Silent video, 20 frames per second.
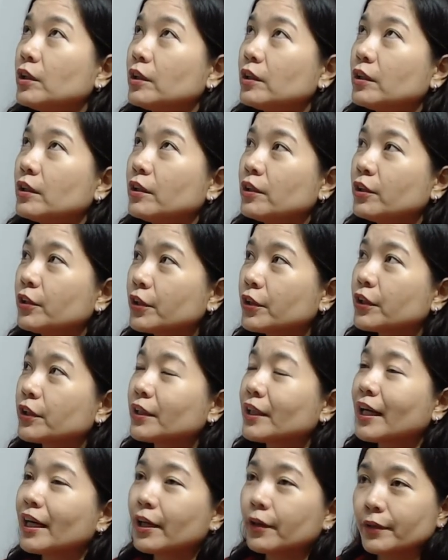
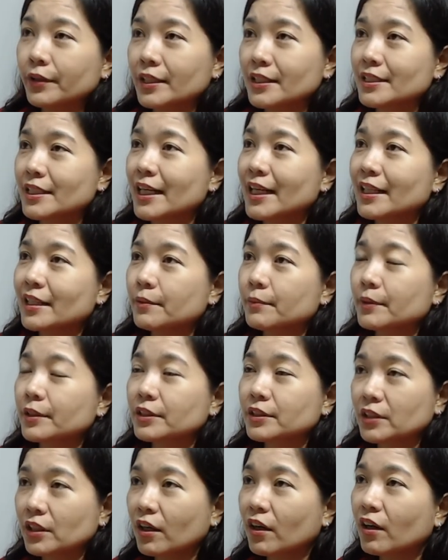learn how these
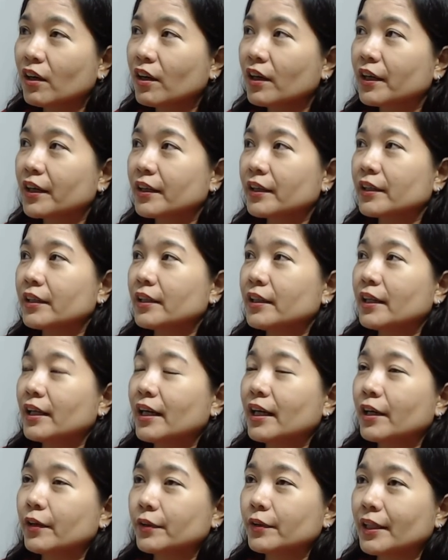animals are,
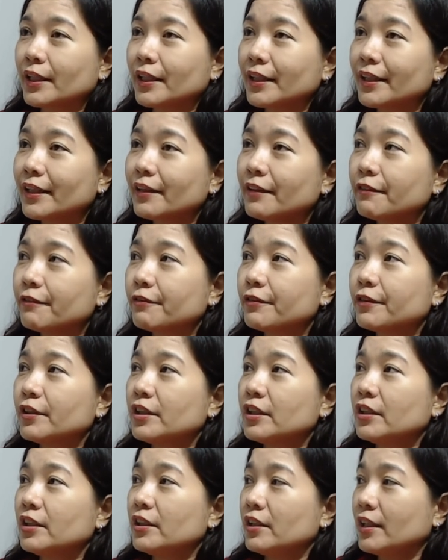how they live,
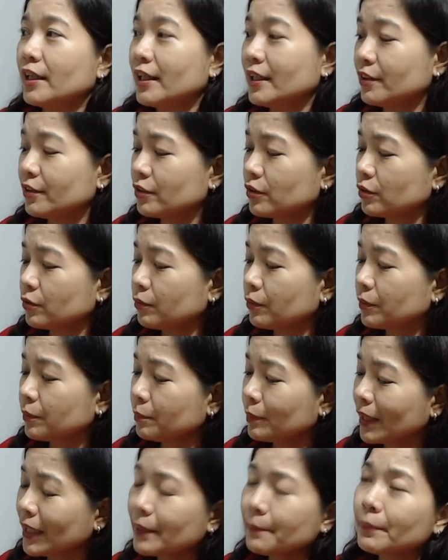and to
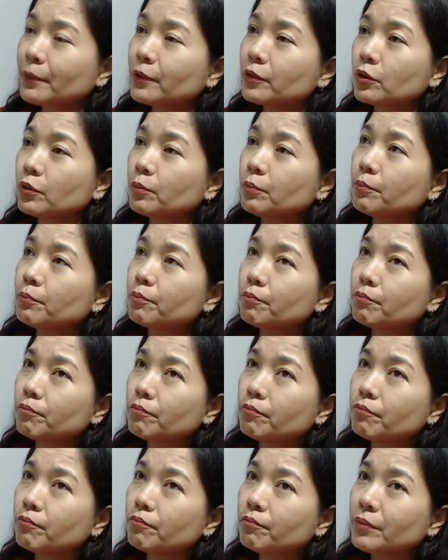be able to
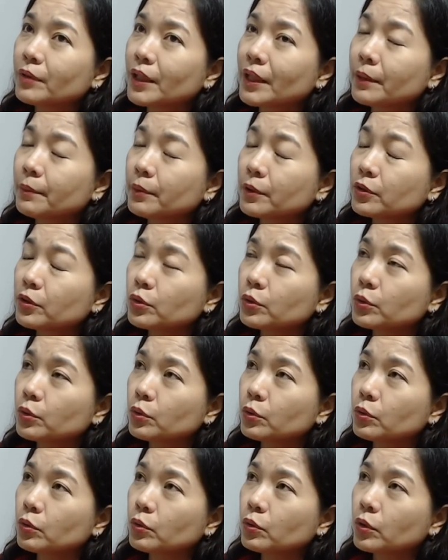be able
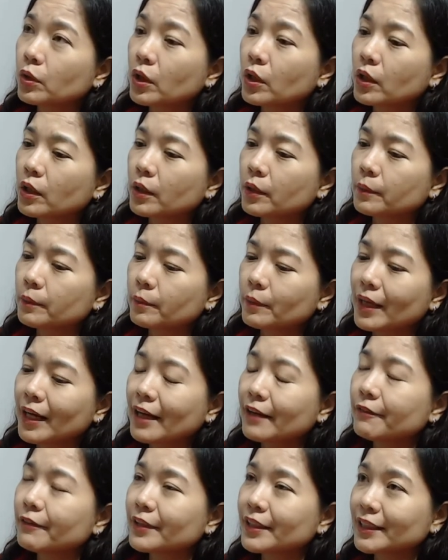to um,
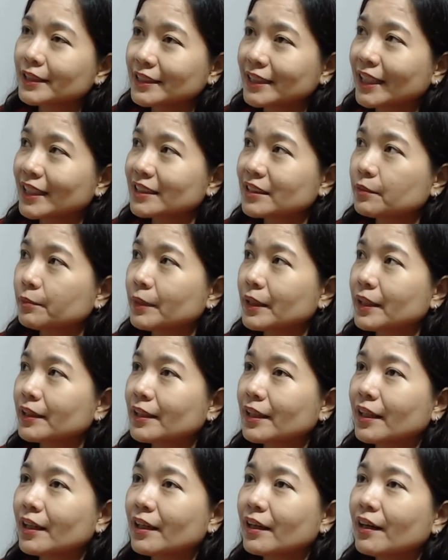have an assessment
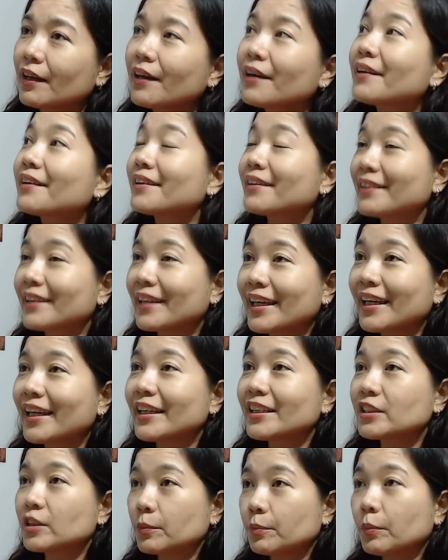na, are they
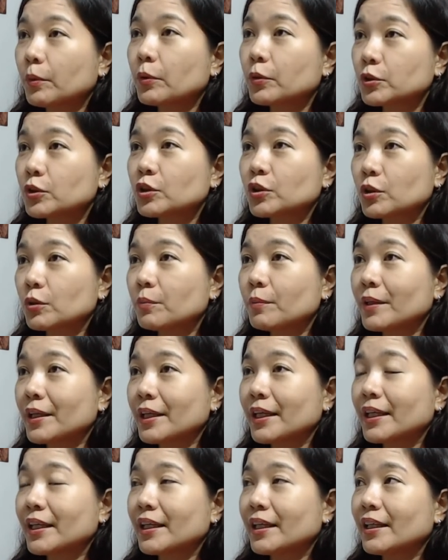supposed to
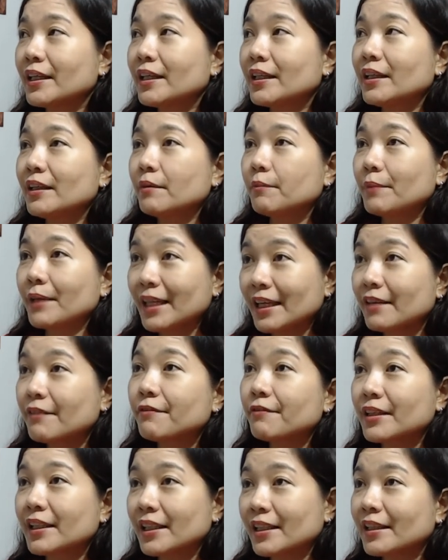be
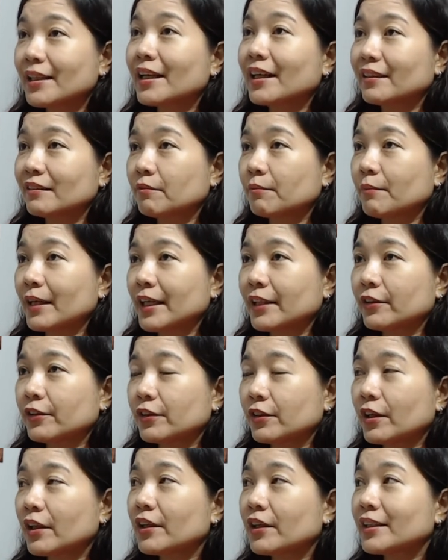behaving in that
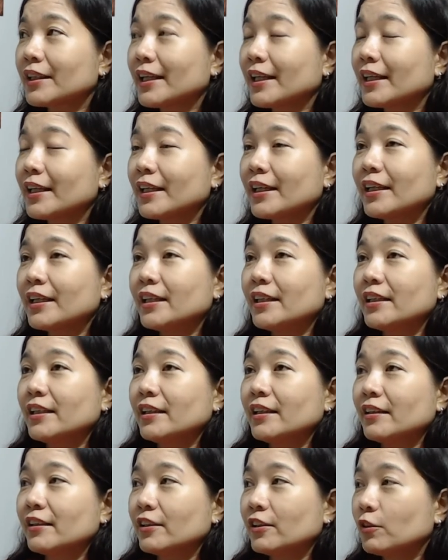manner? Are they,
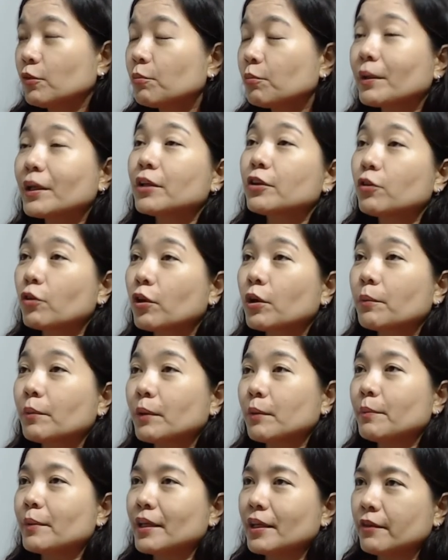yun ba yung
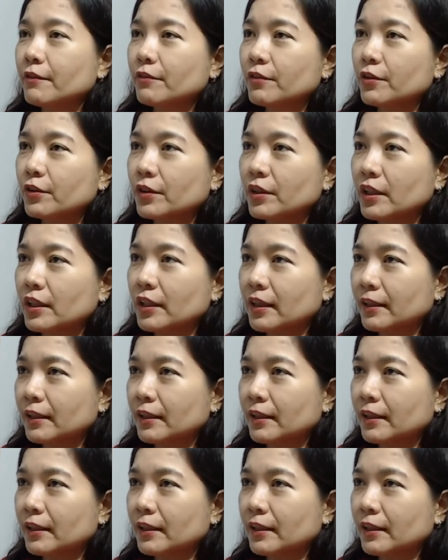normal behavior nila?